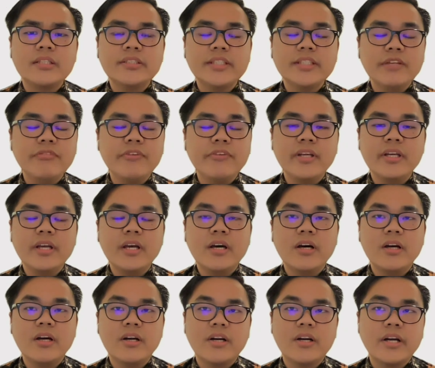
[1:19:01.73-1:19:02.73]
CP
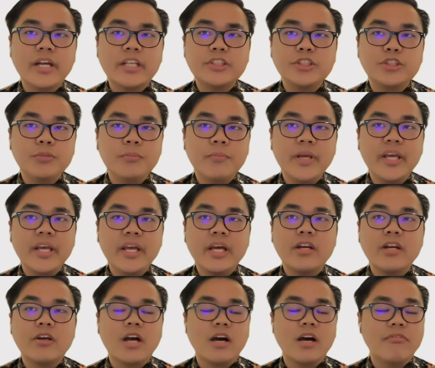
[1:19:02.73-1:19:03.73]
or resume
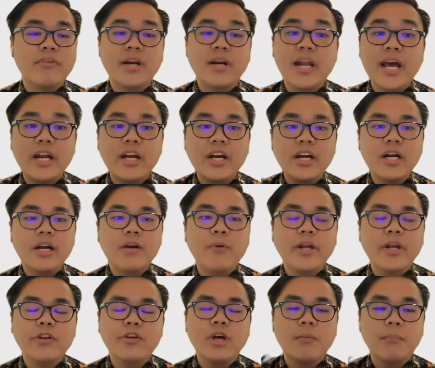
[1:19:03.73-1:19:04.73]
and a cover letter
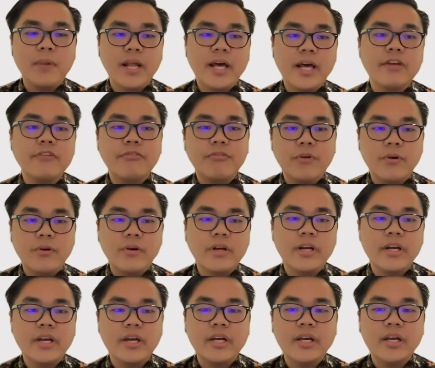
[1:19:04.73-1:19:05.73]
when you apply for
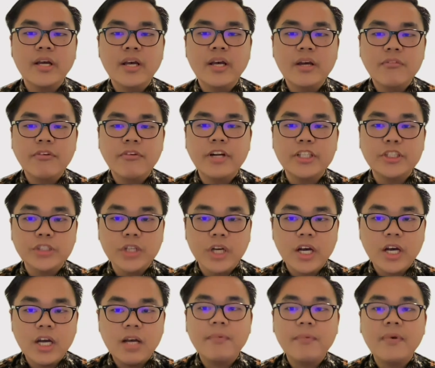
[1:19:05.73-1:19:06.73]
the
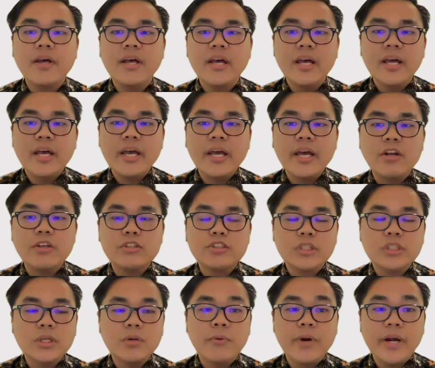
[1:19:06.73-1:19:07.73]
job. And
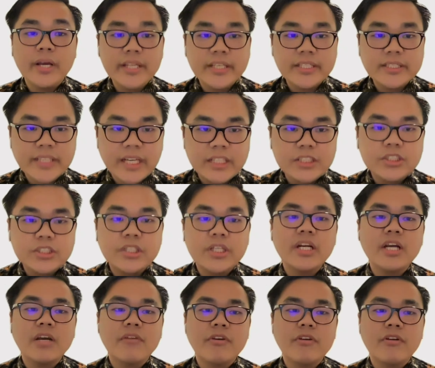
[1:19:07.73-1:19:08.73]
also the Writing
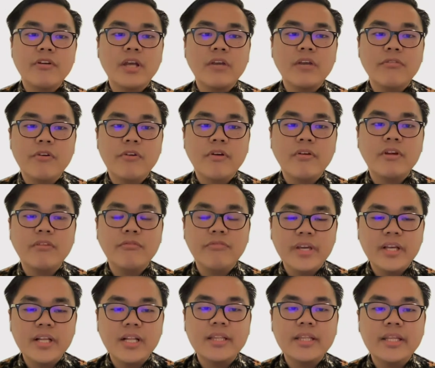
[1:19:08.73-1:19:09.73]
Center if you have
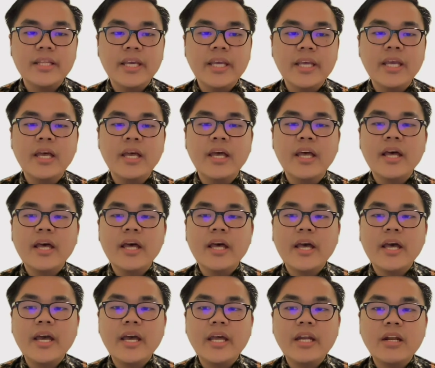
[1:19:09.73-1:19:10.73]
difficulty.
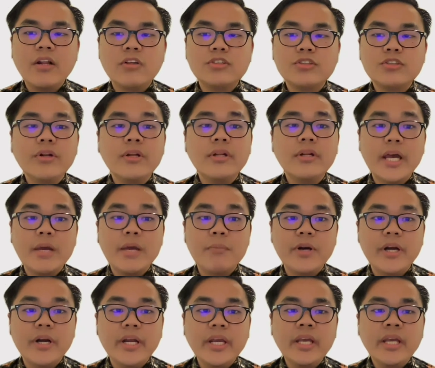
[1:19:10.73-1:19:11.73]
And also the
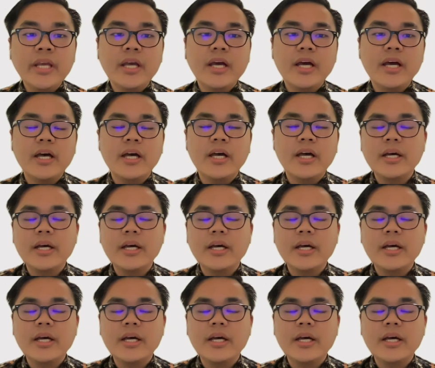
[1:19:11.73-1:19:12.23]
library,